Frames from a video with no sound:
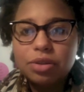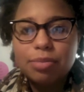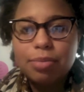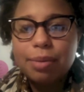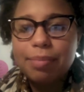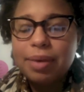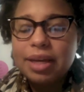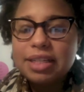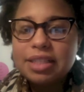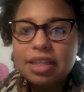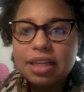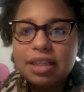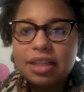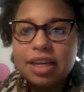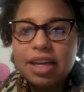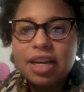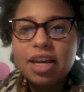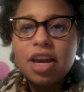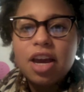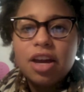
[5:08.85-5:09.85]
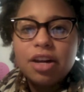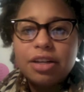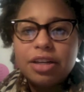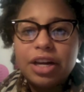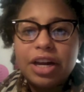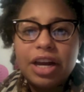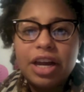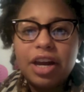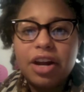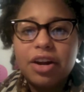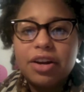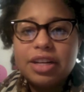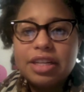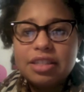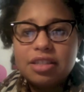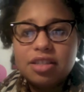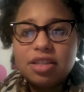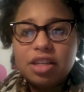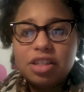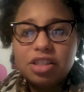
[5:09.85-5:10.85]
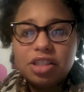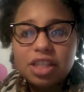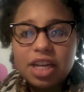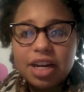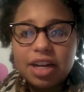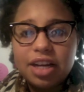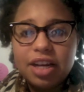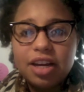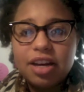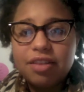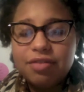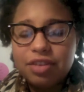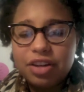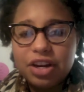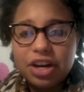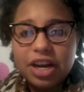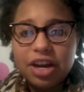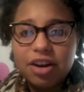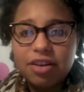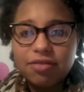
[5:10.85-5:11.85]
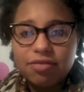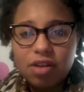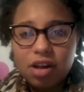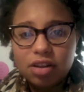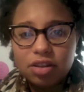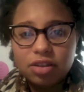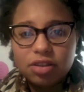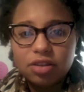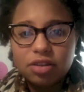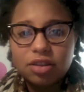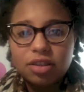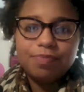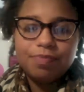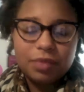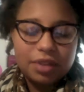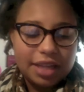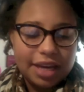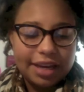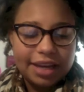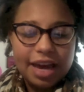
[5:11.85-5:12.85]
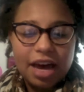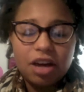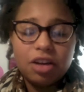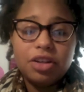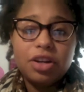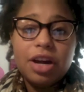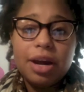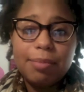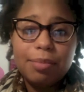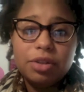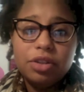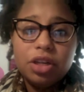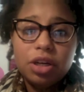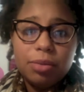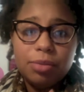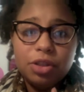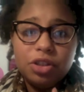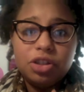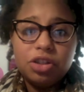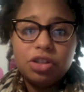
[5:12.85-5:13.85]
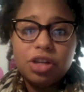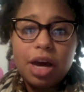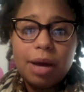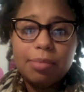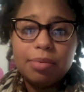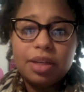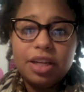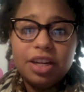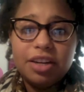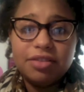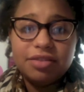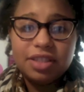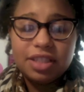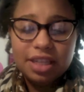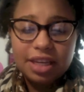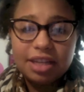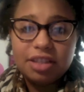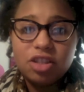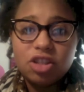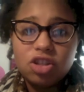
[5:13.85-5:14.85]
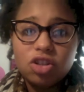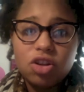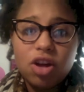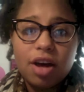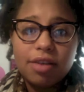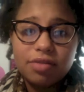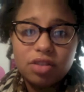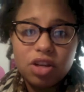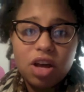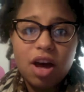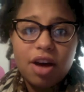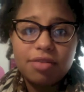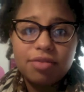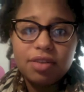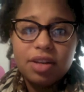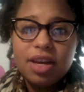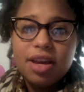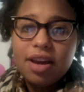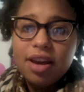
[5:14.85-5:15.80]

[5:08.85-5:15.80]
But basically, your hair is the shedding of your hair follicle. Like how your epidermis, your top layer of skin, sloughs off.